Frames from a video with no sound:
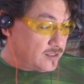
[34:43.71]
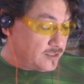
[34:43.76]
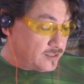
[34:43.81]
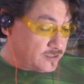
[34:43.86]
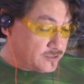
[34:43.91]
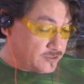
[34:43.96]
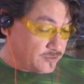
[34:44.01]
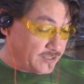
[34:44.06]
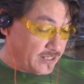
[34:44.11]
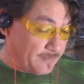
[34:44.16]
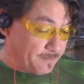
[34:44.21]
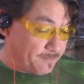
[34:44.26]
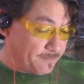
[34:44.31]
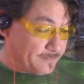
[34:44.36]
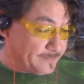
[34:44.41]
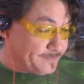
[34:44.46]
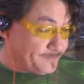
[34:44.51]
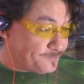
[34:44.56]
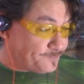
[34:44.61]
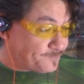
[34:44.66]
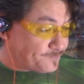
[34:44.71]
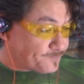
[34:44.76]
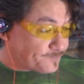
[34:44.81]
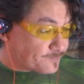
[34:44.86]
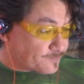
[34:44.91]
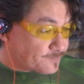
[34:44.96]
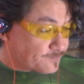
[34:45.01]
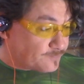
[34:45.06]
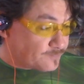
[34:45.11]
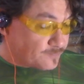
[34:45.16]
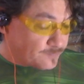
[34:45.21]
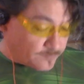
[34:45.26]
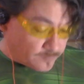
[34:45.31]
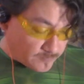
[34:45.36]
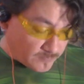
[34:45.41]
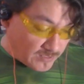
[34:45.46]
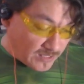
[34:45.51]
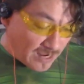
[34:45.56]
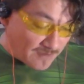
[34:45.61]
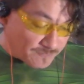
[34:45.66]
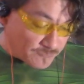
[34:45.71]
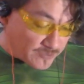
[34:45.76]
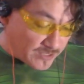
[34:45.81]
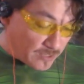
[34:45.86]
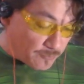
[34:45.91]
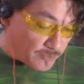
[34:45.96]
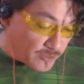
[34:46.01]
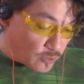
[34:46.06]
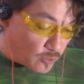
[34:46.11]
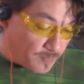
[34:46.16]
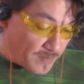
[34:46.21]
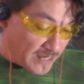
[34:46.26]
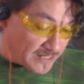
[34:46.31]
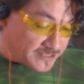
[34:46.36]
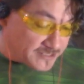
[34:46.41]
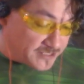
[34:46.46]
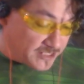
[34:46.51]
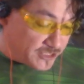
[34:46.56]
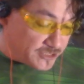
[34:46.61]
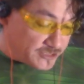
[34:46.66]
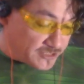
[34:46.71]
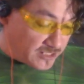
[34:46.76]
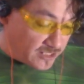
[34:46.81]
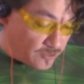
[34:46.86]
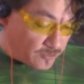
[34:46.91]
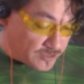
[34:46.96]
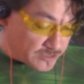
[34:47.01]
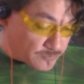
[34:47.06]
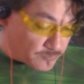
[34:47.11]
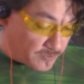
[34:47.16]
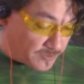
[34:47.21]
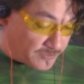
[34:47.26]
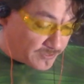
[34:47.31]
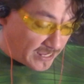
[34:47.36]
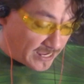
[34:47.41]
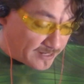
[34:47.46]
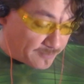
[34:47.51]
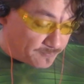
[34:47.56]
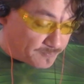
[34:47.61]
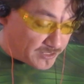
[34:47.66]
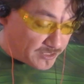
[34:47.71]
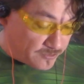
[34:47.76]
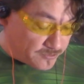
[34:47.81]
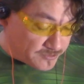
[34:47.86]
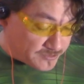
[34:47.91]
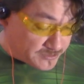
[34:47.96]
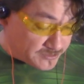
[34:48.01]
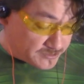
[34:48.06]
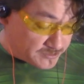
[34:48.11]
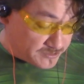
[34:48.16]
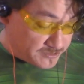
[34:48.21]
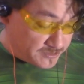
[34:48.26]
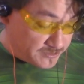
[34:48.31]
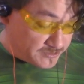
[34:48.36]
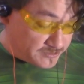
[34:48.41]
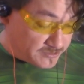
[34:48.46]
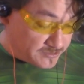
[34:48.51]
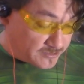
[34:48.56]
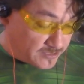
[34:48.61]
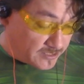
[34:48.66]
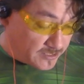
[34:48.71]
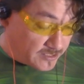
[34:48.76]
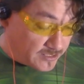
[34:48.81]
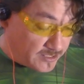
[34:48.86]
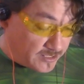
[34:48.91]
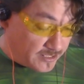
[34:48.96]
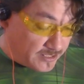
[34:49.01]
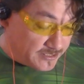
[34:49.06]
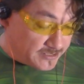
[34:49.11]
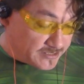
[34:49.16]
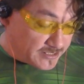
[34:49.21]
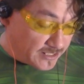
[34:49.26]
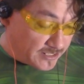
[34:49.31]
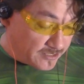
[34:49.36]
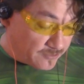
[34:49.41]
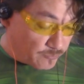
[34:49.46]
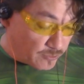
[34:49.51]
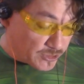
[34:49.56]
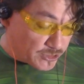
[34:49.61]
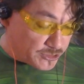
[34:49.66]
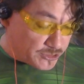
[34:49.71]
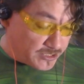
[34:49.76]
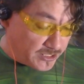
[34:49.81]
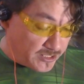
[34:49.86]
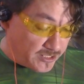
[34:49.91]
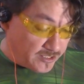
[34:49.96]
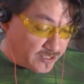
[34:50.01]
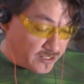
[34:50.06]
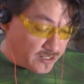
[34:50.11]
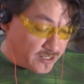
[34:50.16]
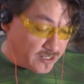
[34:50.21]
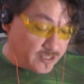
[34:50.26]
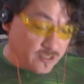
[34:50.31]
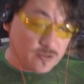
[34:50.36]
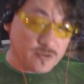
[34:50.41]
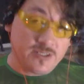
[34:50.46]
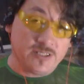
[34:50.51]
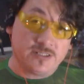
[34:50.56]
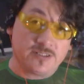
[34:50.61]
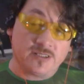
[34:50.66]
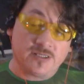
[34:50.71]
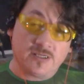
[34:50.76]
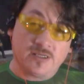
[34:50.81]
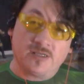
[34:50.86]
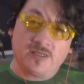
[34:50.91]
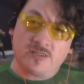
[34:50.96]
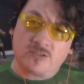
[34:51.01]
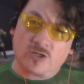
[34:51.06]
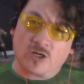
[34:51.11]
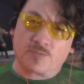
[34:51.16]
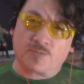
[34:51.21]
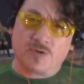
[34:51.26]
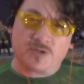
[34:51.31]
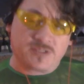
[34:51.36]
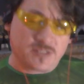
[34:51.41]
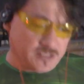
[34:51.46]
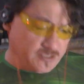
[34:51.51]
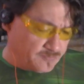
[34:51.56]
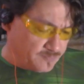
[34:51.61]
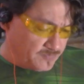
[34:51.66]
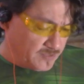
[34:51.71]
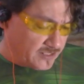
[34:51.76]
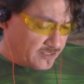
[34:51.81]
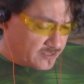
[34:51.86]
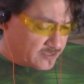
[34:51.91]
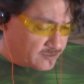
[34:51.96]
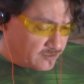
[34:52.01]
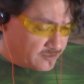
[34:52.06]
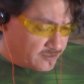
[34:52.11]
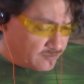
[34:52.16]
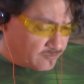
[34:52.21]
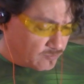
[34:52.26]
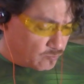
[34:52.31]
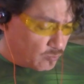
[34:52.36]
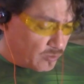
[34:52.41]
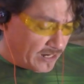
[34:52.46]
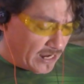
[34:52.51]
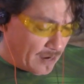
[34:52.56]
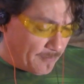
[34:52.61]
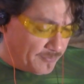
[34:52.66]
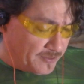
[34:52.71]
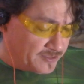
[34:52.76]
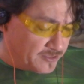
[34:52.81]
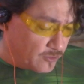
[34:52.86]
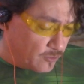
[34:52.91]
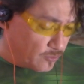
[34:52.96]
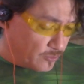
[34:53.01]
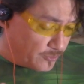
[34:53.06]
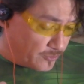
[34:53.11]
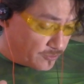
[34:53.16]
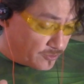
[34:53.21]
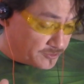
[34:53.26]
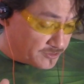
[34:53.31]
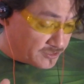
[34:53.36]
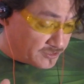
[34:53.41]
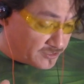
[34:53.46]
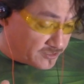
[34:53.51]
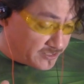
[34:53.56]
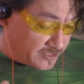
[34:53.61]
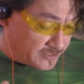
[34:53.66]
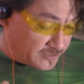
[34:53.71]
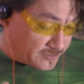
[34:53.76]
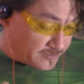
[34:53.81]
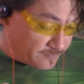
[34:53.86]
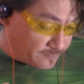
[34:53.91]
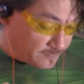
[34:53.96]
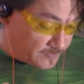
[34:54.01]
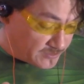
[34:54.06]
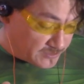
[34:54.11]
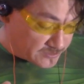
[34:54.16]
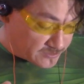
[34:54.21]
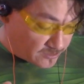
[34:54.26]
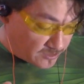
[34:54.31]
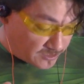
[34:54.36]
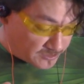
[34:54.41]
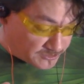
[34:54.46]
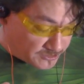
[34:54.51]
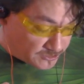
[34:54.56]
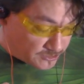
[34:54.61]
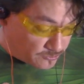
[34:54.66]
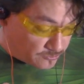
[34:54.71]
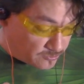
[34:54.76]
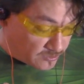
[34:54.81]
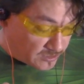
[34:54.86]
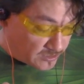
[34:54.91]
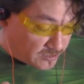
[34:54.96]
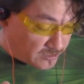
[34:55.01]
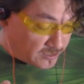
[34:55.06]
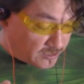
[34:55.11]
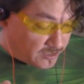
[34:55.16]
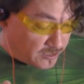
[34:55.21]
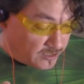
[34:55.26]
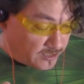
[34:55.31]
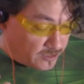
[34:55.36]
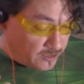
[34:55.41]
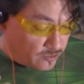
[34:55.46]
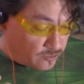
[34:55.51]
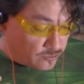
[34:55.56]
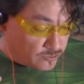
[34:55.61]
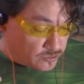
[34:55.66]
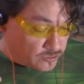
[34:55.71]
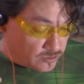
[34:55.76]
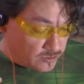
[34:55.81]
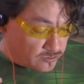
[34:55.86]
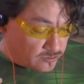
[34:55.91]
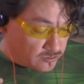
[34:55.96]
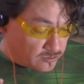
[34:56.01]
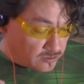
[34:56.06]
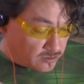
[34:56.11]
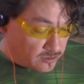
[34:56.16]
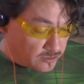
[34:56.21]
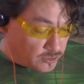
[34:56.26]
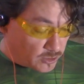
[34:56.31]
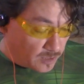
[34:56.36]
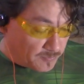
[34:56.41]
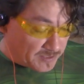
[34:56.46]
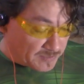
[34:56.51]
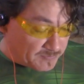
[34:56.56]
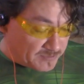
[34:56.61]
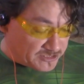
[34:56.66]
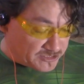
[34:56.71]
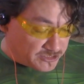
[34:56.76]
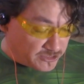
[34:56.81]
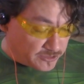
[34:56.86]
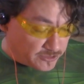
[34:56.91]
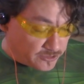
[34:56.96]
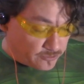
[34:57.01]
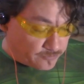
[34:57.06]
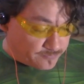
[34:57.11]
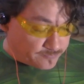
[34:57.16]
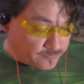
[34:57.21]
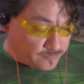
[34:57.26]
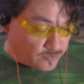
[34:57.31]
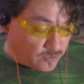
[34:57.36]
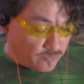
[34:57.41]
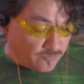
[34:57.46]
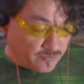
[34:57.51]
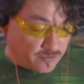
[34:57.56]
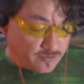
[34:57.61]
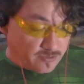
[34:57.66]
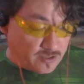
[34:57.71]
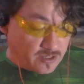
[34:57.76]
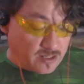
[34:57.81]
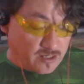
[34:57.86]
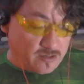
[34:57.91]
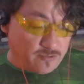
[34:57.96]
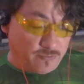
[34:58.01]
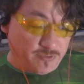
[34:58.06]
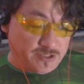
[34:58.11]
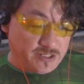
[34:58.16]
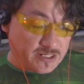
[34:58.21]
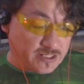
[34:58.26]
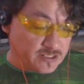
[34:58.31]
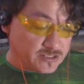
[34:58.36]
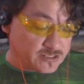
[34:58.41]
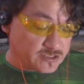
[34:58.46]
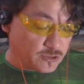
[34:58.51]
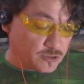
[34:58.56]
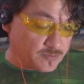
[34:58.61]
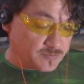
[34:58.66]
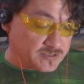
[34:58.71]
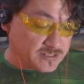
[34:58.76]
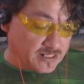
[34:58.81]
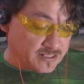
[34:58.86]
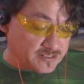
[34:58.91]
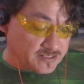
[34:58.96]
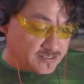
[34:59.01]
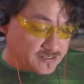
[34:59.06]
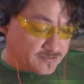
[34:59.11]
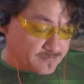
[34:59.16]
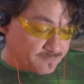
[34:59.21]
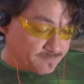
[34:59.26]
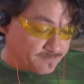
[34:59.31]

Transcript: So, yeah. After that, we go backstage now. It's with Adam Pearce. He's getting Ricochet. He's talked about his what happened earlier on in the night with his loss to, Dominic Mysterio over ridiculous circumstances.